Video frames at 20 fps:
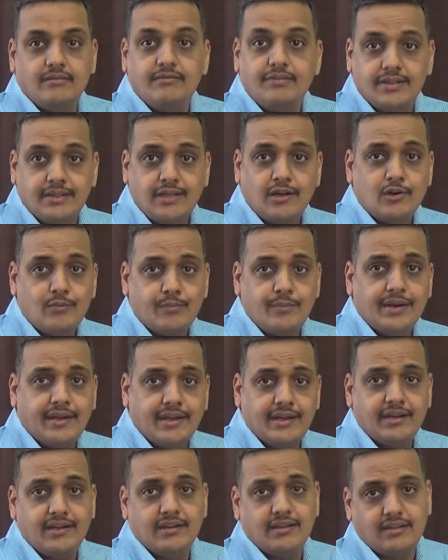without
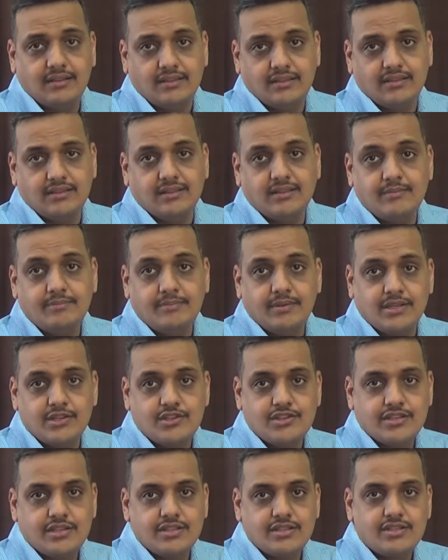making a
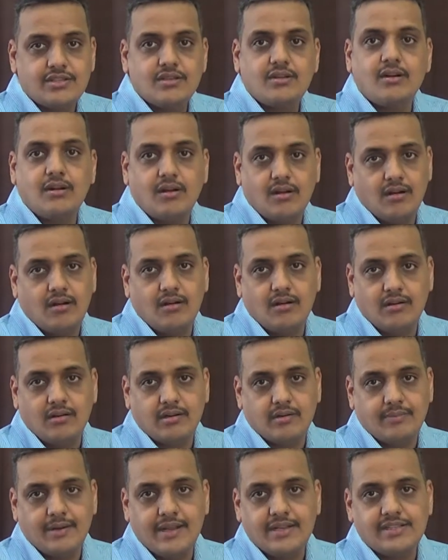purchase
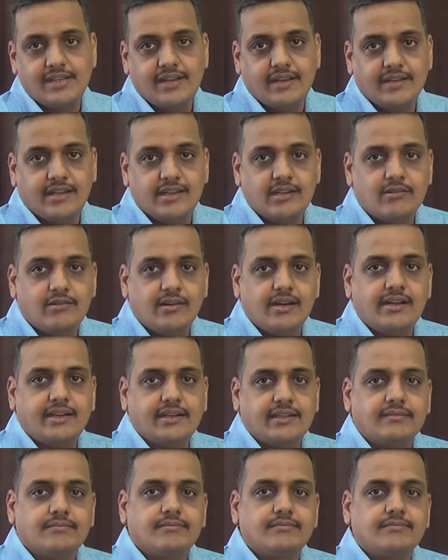or placing an inquiry.